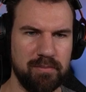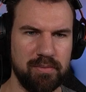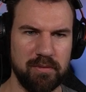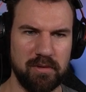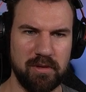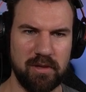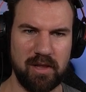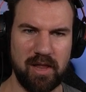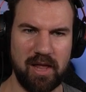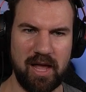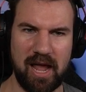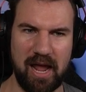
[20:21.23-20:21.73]

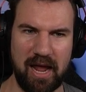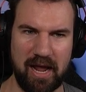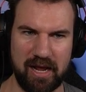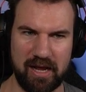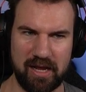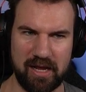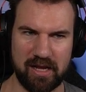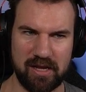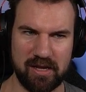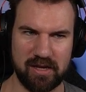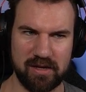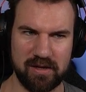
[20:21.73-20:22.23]

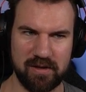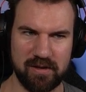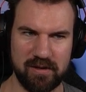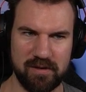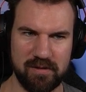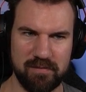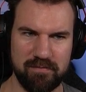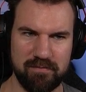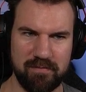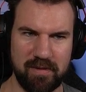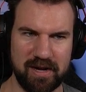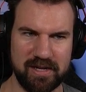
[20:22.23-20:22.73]
blank,
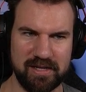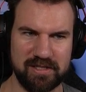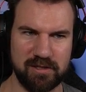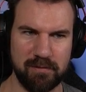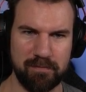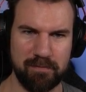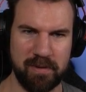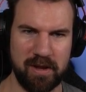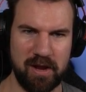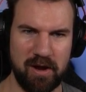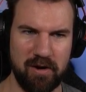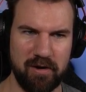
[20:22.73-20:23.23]
my
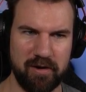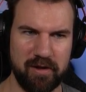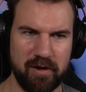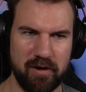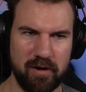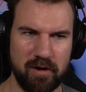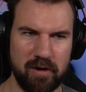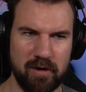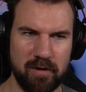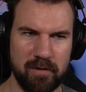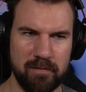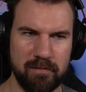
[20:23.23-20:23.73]

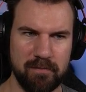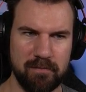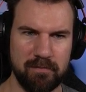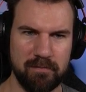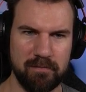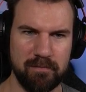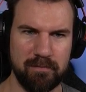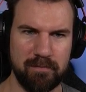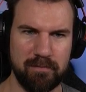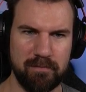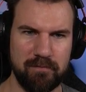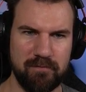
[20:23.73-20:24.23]
superior,
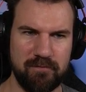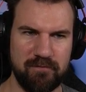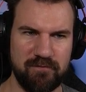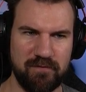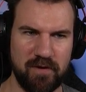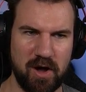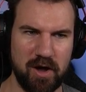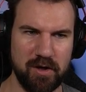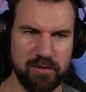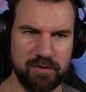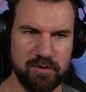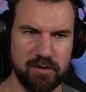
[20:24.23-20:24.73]

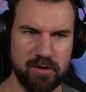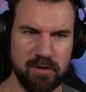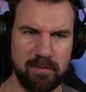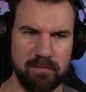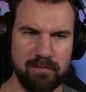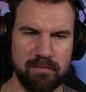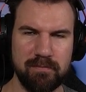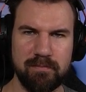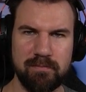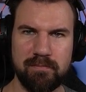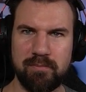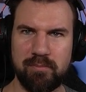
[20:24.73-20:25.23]

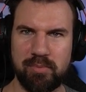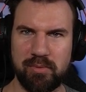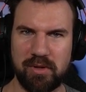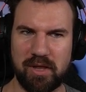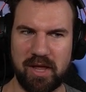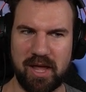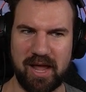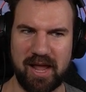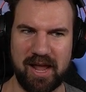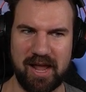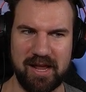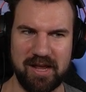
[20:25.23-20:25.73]
father
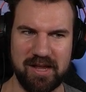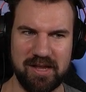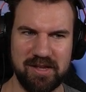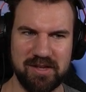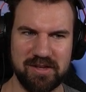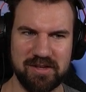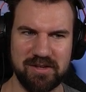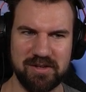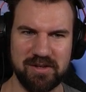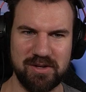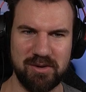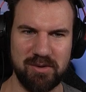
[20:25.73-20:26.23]

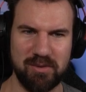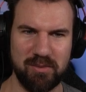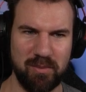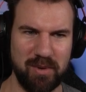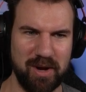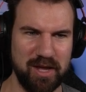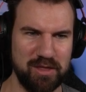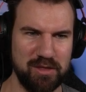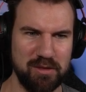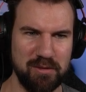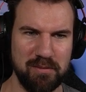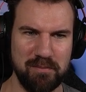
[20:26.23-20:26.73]
blank,
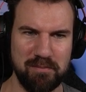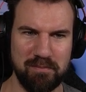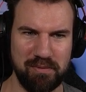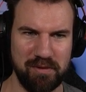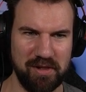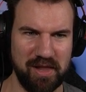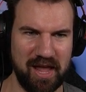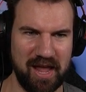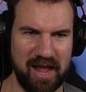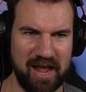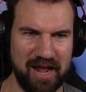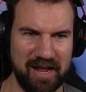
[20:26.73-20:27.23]
with
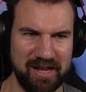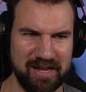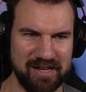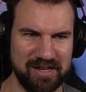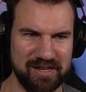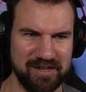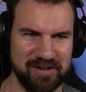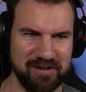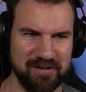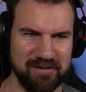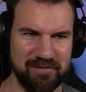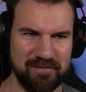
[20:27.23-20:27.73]

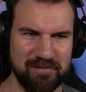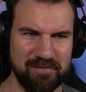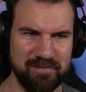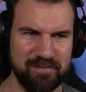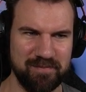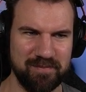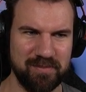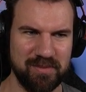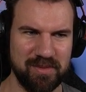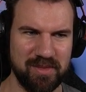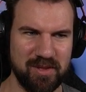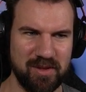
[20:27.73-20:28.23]
blank.
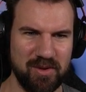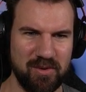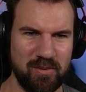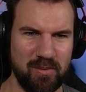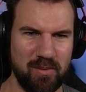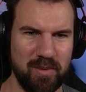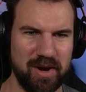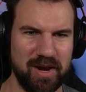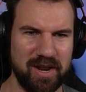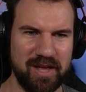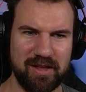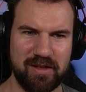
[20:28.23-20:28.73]

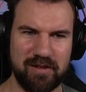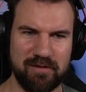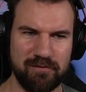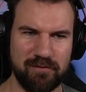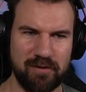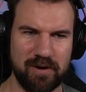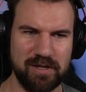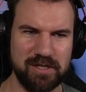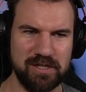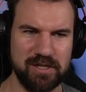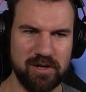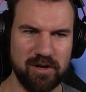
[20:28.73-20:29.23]
When I
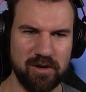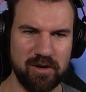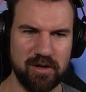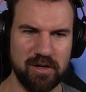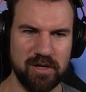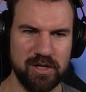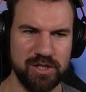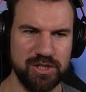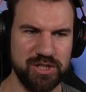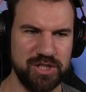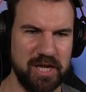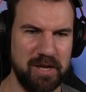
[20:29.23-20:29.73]
confronted
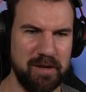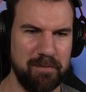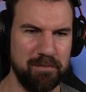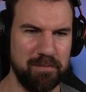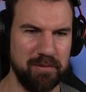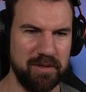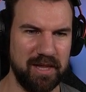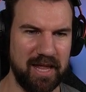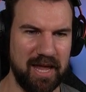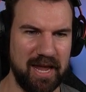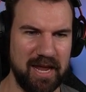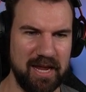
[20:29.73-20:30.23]
her, she
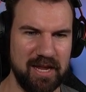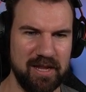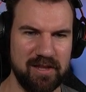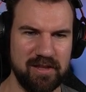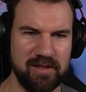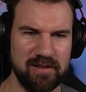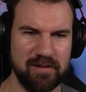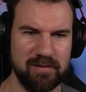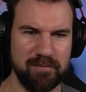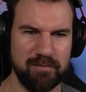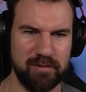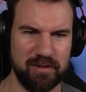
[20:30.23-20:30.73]

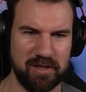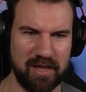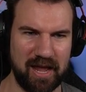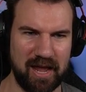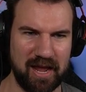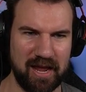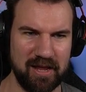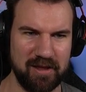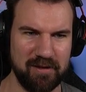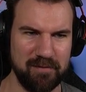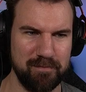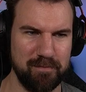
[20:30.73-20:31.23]
blank,
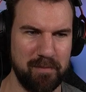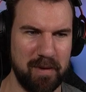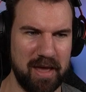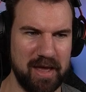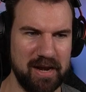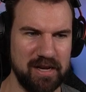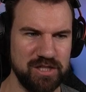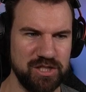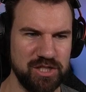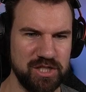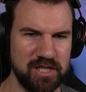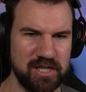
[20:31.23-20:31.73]
blank
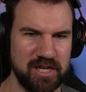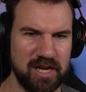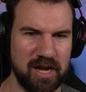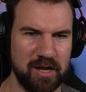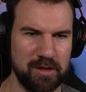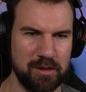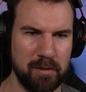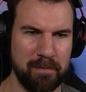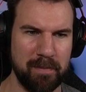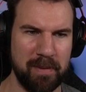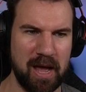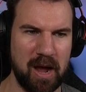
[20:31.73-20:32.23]
managed to
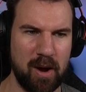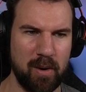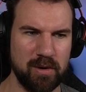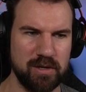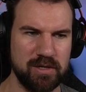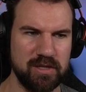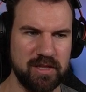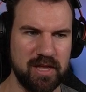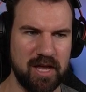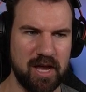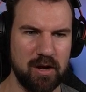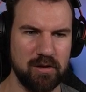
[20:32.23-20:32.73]
cut the power
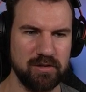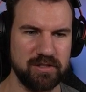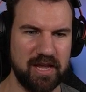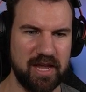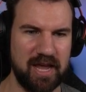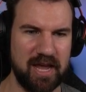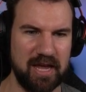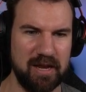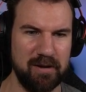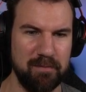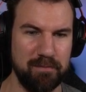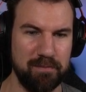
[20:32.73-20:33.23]
to the house
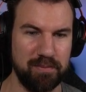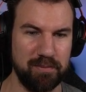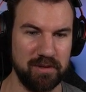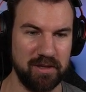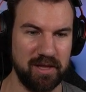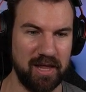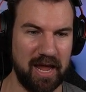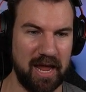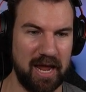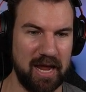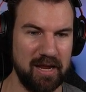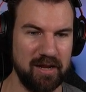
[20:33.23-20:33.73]
and
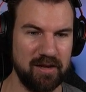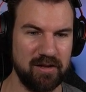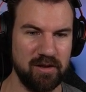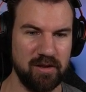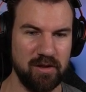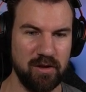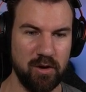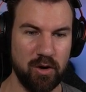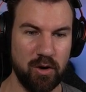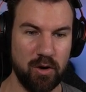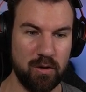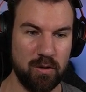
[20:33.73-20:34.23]
blanked
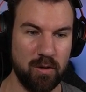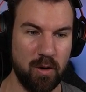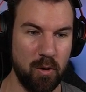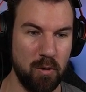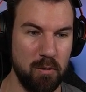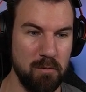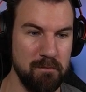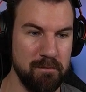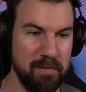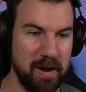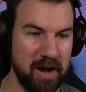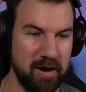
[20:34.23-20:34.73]
her
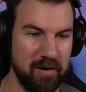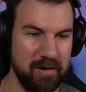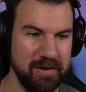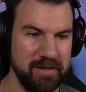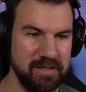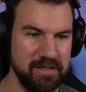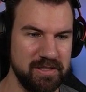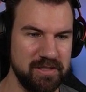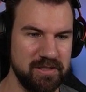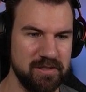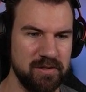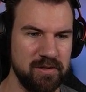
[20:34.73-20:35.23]
own
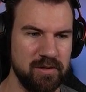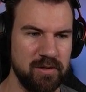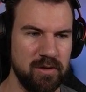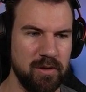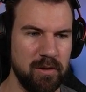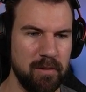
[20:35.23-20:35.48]
parents.